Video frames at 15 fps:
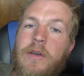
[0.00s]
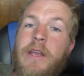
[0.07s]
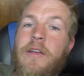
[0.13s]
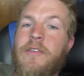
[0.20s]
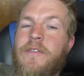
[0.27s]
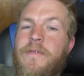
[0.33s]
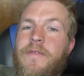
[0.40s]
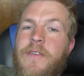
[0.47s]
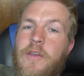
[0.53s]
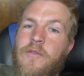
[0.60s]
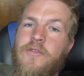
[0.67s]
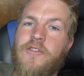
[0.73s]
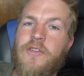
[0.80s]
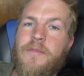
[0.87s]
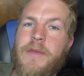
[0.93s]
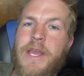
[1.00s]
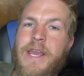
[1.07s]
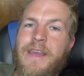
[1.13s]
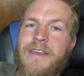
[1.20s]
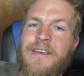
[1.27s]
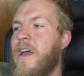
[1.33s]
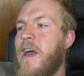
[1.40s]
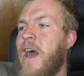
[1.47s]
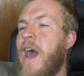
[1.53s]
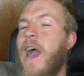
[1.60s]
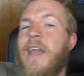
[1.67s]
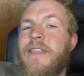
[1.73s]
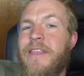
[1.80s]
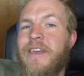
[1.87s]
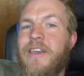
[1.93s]
Well, here's future me.
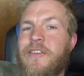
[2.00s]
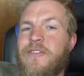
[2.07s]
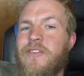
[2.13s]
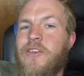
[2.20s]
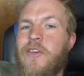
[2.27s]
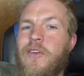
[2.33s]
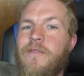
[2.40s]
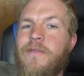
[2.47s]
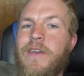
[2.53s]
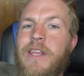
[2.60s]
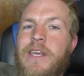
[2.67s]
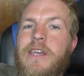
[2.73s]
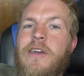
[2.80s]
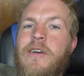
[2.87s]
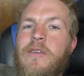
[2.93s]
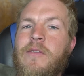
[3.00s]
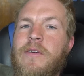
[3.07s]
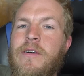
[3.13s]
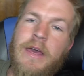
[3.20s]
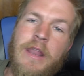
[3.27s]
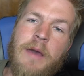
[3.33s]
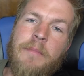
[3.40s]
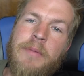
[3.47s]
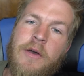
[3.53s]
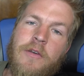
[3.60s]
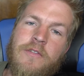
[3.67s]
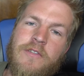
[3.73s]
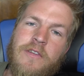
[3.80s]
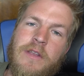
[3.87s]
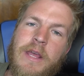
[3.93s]
I think it's a good video, and I'm
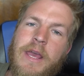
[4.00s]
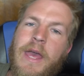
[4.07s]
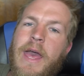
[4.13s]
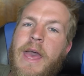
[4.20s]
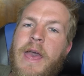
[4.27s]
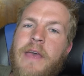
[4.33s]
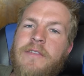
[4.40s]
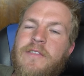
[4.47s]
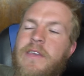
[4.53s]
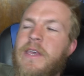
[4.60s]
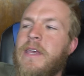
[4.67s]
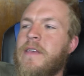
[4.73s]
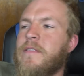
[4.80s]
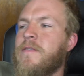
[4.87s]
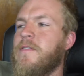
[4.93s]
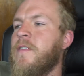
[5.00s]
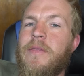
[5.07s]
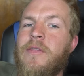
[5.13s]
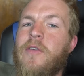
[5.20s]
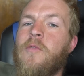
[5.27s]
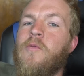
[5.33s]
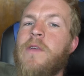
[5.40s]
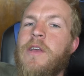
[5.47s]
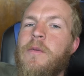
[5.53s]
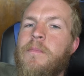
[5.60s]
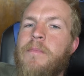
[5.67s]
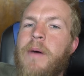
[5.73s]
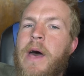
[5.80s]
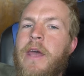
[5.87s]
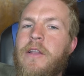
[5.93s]
posting it as is. The real
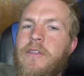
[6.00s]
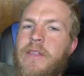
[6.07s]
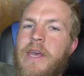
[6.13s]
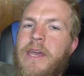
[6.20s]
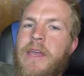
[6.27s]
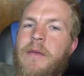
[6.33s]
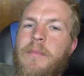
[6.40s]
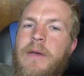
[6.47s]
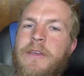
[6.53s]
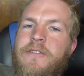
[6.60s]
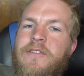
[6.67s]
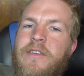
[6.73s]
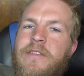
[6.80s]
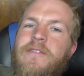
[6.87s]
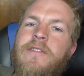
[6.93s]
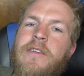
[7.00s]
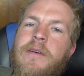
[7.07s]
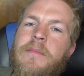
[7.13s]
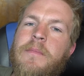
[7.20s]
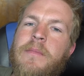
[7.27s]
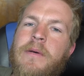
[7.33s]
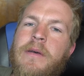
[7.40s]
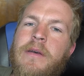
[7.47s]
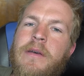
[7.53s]
bottleneck in my system